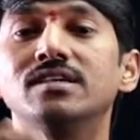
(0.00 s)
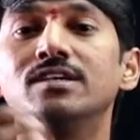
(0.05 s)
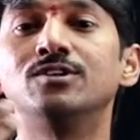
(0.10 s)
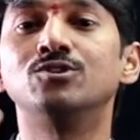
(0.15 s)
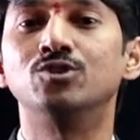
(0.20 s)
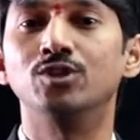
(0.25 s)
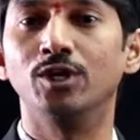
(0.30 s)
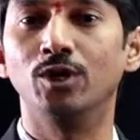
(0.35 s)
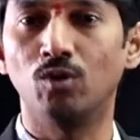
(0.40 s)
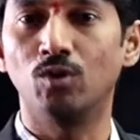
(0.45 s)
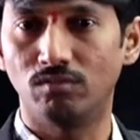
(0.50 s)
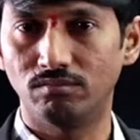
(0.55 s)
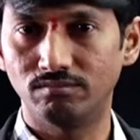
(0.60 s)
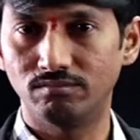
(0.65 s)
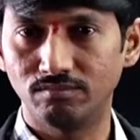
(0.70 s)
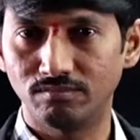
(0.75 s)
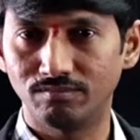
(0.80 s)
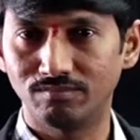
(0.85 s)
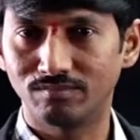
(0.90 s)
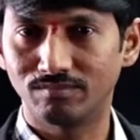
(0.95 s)
say zero,
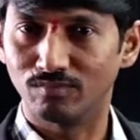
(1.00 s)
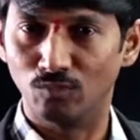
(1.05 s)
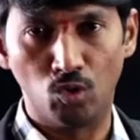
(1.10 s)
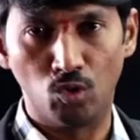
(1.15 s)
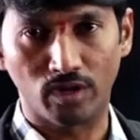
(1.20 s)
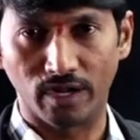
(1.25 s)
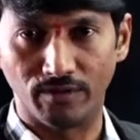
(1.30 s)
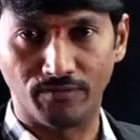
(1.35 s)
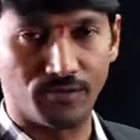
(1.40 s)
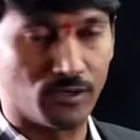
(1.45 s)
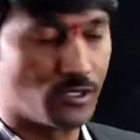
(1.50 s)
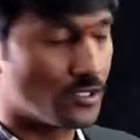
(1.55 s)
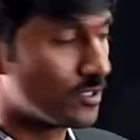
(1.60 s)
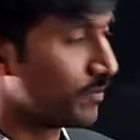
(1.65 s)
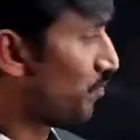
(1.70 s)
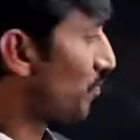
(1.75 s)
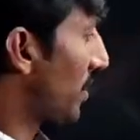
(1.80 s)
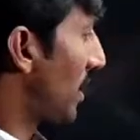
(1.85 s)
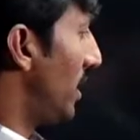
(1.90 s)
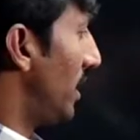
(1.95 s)
no
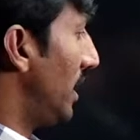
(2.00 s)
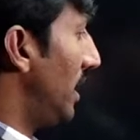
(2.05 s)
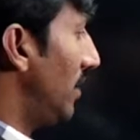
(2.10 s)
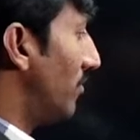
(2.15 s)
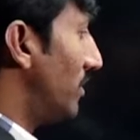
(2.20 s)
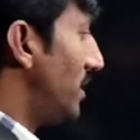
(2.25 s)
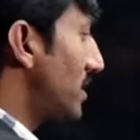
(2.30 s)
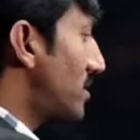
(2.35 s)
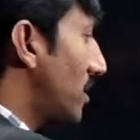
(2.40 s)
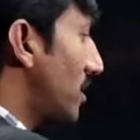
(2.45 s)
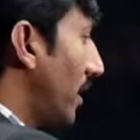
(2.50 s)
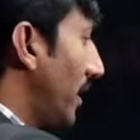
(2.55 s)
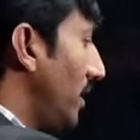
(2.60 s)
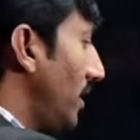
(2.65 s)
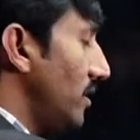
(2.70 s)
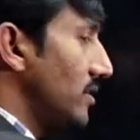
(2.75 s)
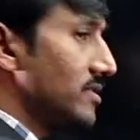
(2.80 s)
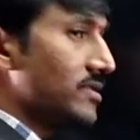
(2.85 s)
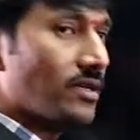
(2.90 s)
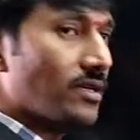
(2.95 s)
confusion. If this
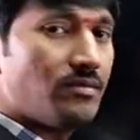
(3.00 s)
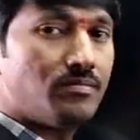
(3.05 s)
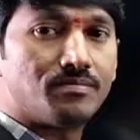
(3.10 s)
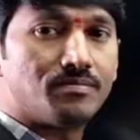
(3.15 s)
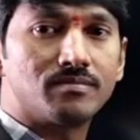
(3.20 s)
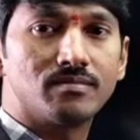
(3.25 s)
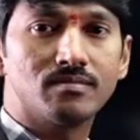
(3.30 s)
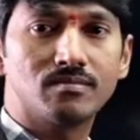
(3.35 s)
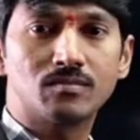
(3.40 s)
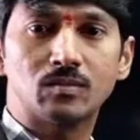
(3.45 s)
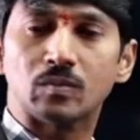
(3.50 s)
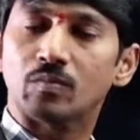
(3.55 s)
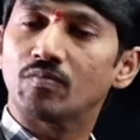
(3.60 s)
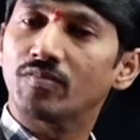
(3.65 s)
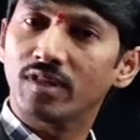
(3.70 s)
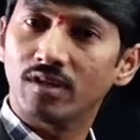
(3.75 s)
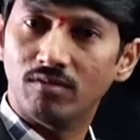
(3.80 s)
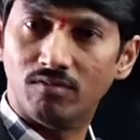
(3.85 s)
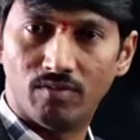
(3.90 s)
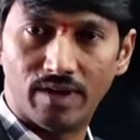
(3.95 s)
line is there,
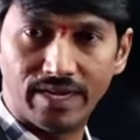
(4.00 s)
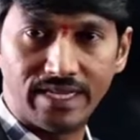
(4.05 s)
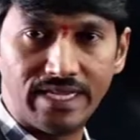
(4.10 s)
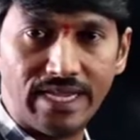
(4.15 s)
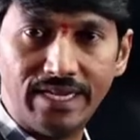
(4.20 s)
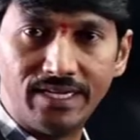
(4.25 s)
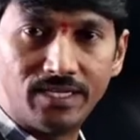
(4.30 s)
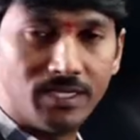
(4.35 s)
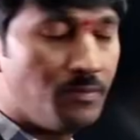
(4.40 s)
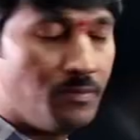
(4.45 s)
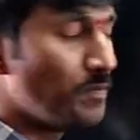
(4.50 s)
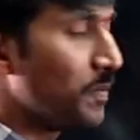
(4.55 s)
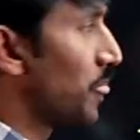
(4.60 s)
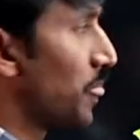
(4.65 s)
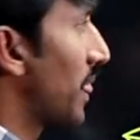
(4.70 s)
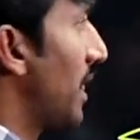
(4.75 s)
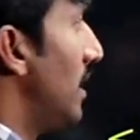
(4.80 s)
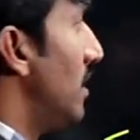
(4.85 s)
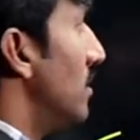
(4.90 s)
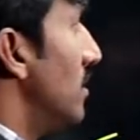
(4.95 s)
180.
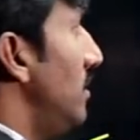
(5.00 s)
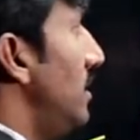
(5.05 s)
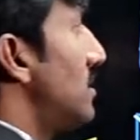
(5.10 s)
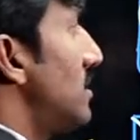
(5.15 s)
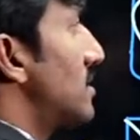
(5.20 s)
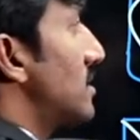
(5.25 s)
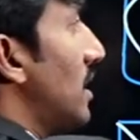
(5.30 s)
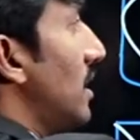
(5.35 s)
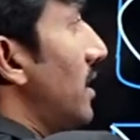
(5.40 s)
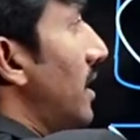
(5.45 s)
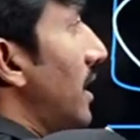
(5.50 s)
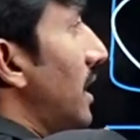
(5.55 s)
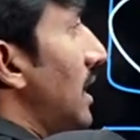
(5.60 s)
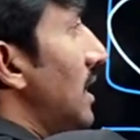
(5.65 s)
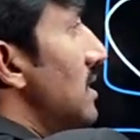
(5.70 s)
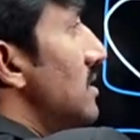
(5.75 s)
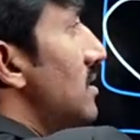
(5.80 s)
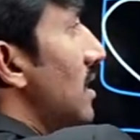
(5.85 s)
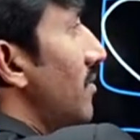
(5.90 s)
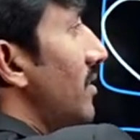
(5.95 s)
This circle
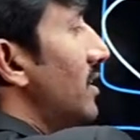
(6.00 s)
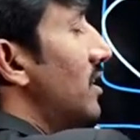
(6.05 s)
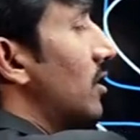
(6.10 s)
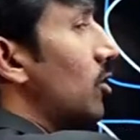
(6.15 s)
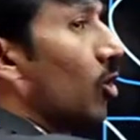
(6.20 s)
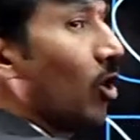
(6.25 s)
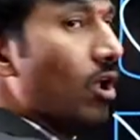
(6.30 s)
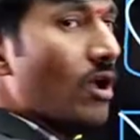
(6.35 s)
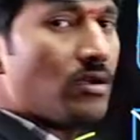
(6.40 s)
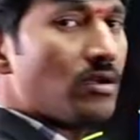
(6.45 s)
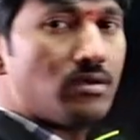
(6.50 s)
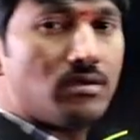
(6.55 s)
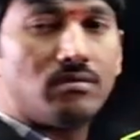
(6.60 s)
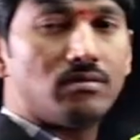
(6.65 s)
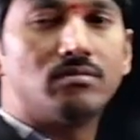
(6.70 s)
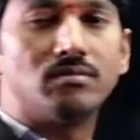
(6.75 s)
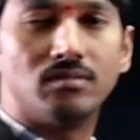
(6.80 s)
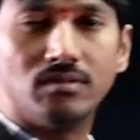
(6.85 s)
is there with clock,